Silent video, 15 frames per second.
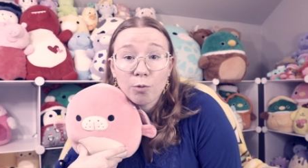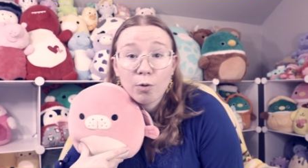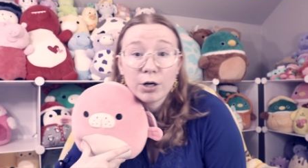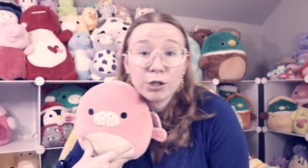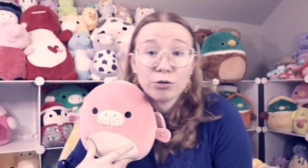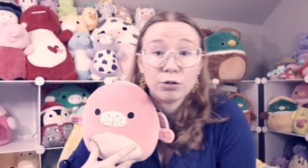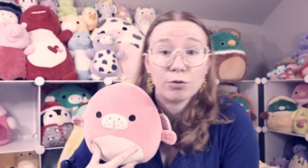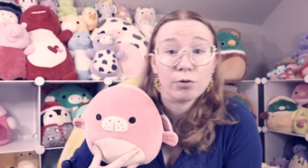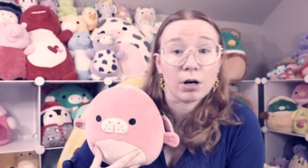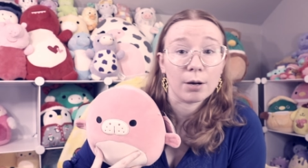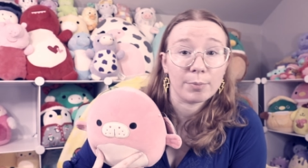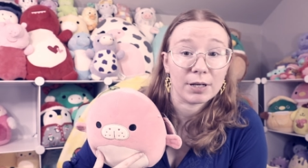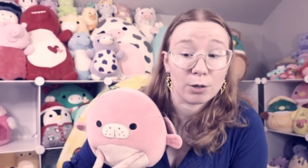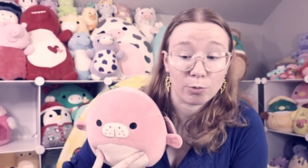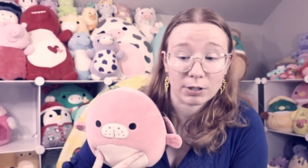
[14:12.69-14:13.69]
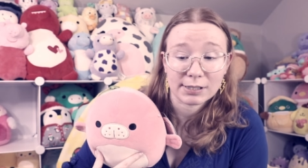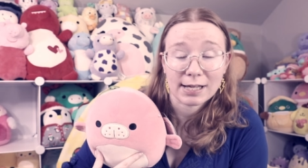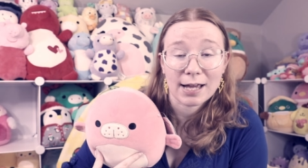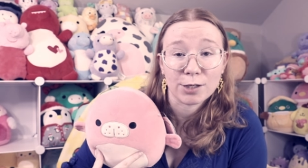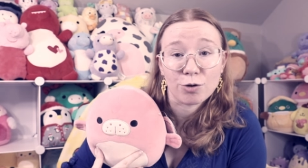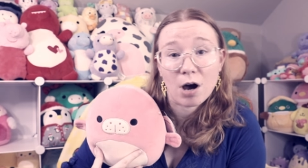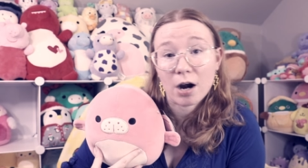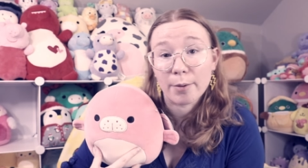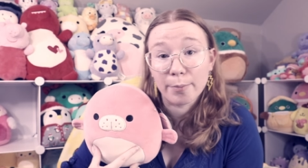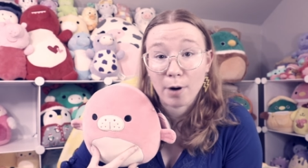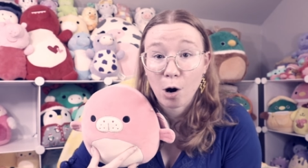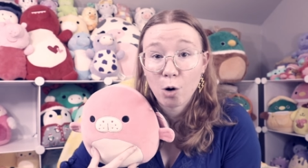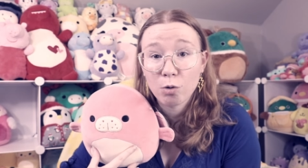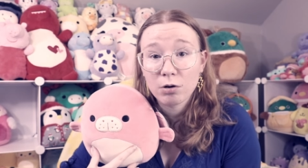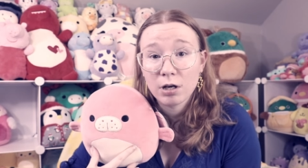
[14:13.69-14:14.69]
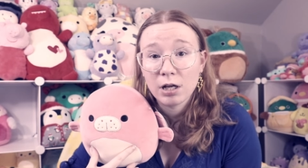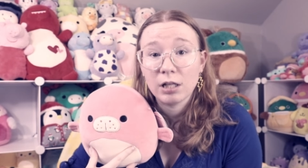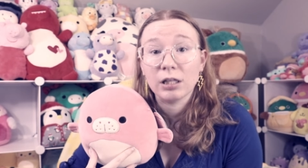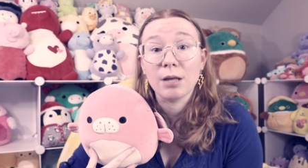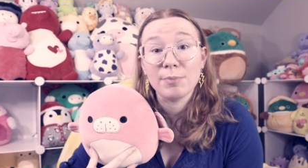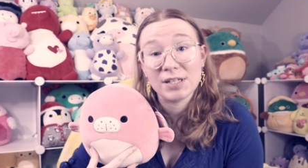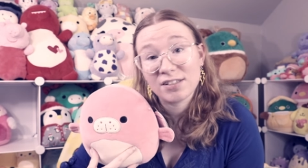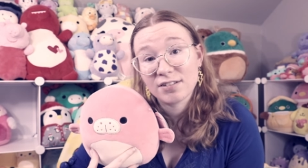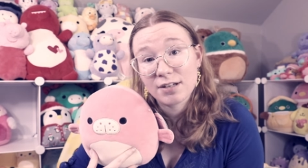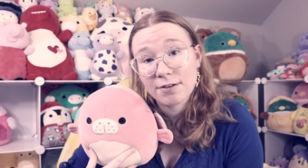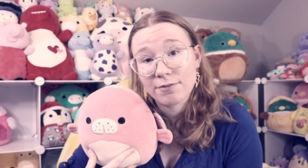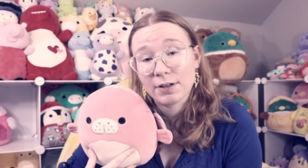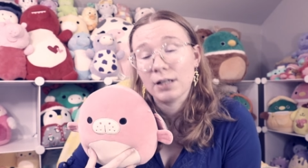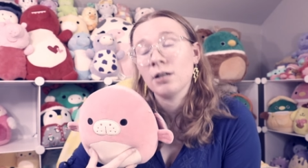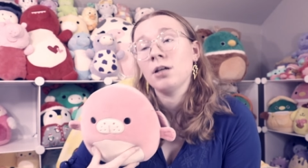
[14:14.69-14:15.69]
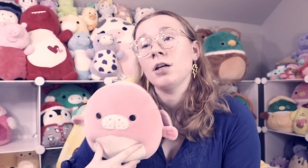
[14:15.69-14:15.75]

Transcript: What are you doing up here? What's that? You got a boat? Let me sniff it.